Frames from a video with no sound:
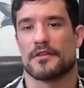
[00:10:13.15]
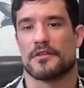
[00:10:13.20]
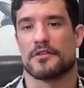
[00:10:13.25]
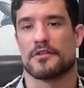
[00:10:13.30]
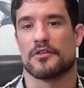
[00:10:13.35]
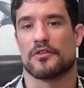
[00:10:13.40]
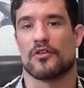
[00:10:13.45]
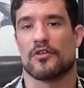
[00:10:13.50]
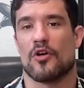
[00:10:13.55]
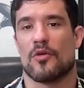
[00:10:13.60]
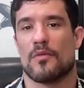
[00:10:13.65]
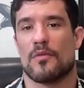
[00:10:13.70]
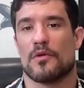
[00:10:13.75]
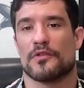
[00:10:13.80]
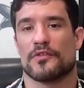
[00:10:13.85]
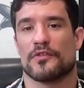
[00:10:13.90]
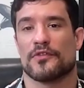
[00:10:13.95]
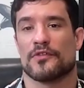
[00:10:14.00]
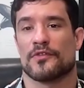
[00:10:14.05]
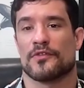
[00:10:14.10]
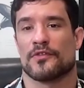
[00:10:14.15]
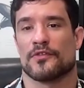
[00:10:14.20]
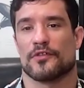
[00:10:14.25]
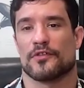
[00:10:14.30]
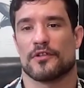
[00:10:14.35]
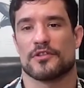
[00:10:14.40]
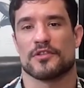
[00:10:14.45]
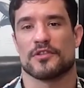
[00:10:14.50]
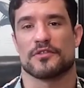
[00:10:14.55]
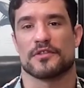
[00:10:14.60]
you're almost
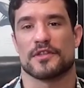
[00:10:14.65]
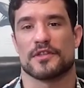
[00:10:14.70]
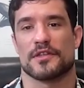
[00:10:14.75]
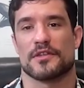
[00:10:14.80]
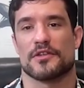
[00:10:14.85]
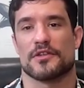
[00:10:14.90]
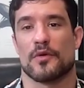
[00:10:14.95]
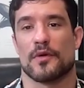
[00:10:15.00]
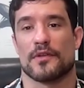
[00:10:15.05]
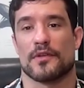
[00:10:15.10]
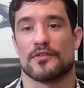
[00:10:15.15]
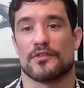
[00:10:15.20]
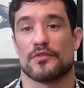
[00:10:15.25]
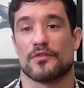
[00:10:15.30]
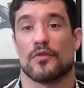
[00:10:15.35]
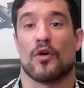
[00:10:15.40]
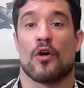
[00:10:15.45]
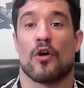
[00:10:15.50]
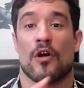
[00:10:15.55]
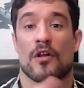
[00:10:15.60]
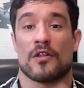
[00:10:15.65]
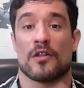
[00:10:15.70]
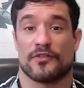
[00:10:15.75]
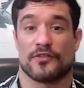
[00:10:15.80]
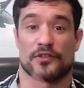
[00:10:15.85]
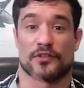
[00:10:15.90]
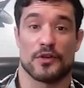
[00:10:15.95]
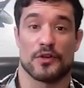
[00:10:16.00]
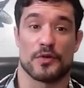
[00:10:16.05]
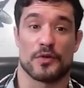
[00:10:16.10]
certainly going to
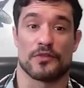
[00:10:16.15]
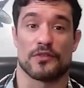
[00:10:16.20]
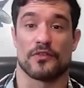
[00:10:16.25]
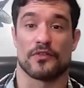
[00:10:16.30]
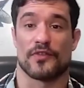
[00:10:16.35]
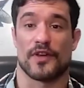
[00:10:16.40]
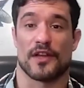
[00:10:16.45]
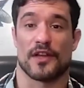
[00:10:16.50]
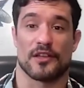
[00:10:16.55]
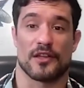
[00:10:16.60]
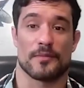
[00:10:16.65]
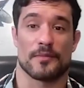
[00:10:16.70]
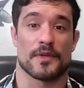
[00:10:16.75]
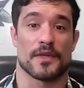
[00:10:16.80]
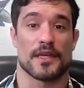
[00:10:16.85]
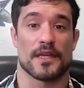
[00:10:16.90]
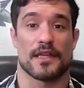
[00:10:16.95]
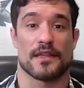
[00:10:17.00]
also develop